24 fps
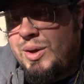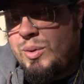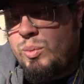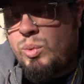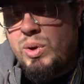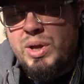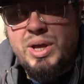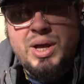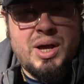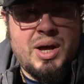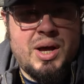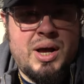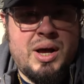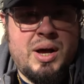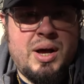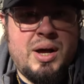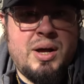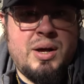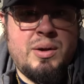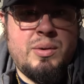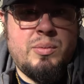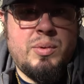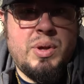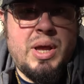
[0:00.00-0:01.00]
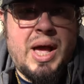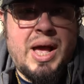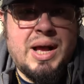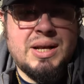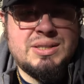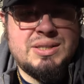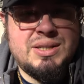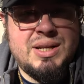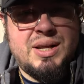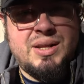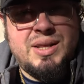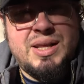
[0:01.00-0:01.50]
we
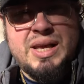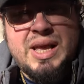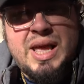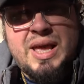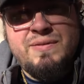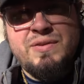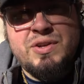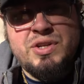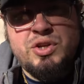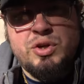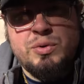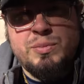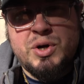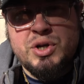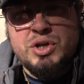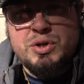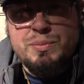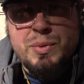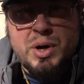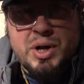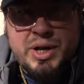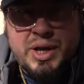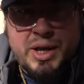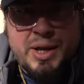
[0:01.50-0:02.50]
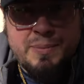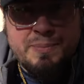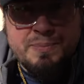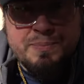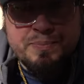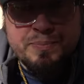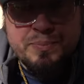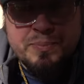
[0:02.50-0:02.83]
accidentally gave you too much money.